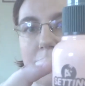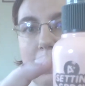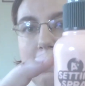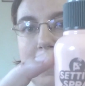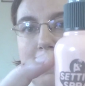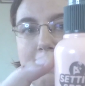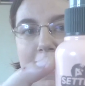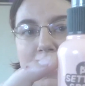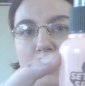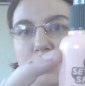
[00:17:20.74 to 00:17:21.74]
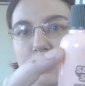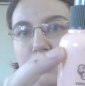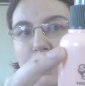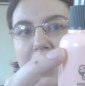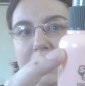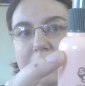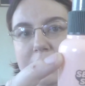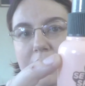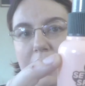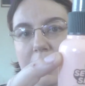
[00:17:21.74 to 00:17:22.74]
But I'm about right
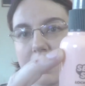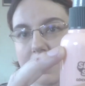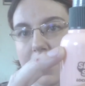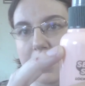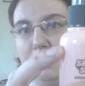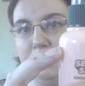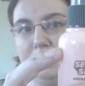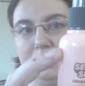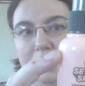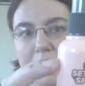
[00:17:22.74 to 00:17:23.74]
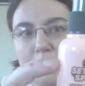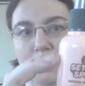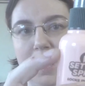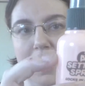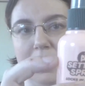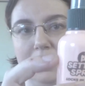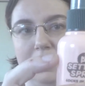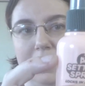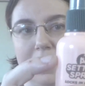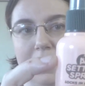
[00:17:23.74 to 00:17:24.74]
there in a way.
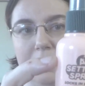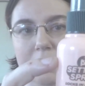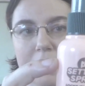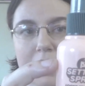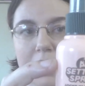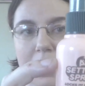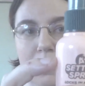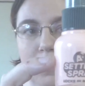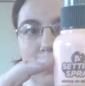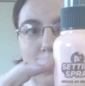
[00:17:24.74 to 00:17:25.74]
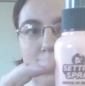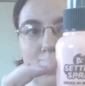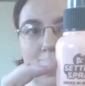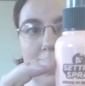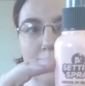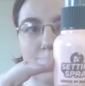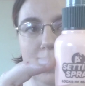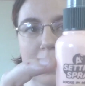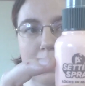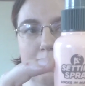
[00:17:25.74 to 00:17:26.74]
Like I can see it even though there's like
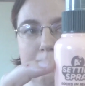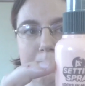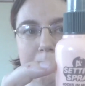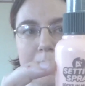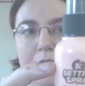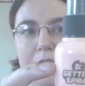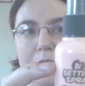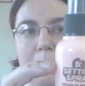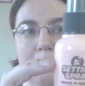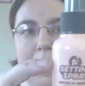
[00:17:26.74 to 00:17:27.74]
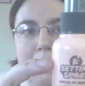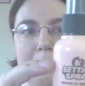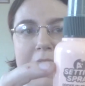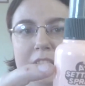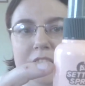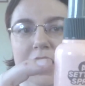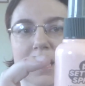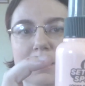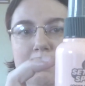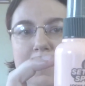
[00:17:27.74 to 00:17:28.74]
really pink
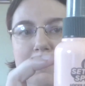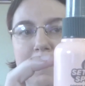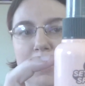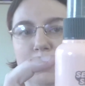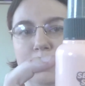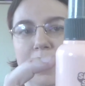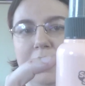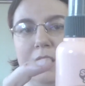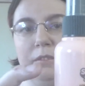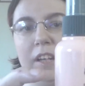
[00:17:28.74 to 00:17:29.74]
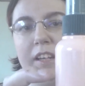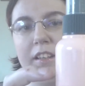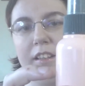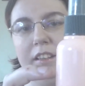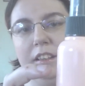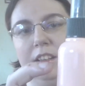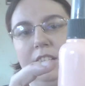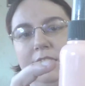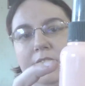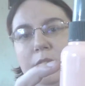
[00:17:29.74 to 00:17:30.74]
packaging. But I'm about right there. I'm like
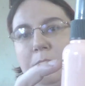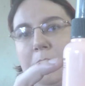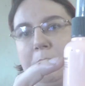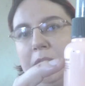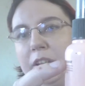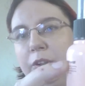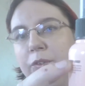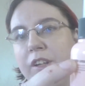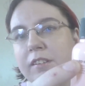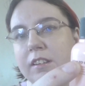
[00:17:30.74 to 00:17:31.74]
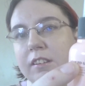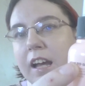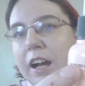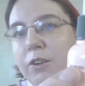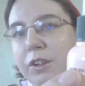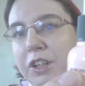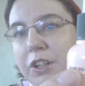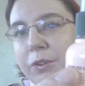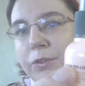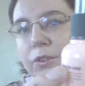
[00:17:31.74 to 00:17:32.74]
a little bit below where it says how to
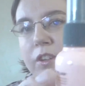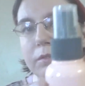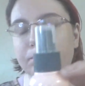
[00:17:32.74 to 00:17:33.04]
use.